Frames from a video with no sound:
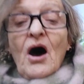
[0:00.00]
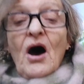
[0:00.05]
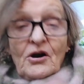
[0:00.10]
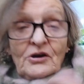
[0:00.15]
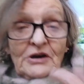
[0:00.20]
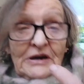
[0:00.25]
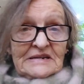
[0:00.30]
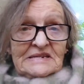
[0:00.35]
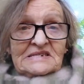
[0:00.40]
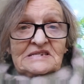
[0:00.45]

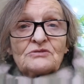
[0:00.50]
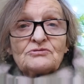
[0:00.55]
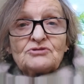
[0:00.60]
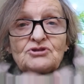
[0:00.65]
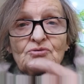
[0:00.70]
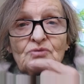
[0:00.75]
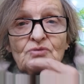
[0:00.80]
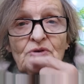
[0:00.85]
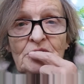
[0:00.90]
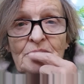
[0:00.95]
Okay, still
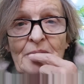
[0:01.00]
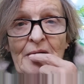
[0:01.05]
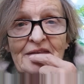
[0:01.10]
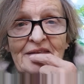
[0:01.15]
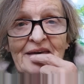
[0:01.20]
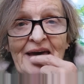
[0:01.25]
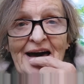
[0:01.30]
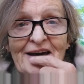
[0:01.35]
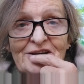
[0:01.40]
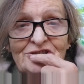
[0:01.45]
talking about
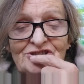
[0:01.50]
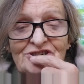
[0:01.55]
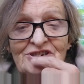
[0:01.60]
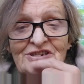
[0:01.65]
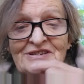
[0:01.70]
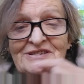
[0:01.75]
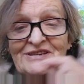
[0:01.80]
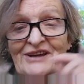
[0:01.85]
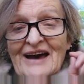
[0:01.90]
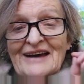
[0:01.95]
the
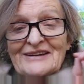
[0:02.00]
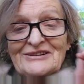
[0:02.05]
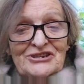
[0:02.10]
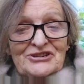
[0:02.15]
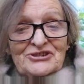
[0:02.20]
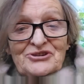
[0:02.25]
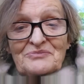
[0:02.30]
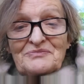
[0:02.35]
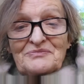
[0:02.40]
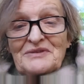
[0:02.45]
actions. I had to
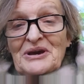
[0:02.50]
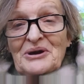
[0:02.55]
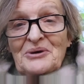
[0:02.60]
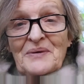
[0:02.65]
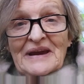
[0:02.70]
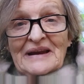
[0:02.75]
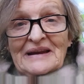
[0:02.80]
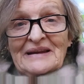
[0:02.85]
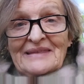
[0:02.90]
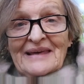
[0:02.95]
stop really
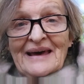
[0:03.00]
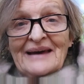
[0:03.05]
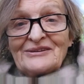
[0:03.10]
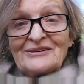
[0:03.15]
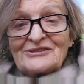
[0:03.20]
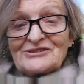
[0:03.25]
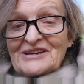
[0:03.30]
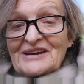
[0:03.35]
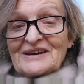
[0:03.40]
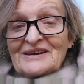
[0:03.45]
quickly then
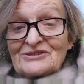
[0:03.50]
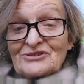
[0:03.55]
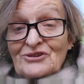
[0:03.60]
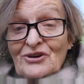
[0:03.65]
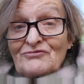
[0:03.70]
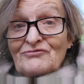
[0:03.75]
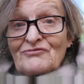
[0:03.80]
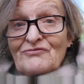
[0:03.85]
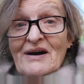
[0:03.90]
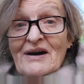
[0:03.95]
because it had
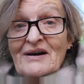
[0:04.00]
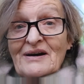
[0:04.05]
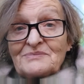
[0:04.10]
gone right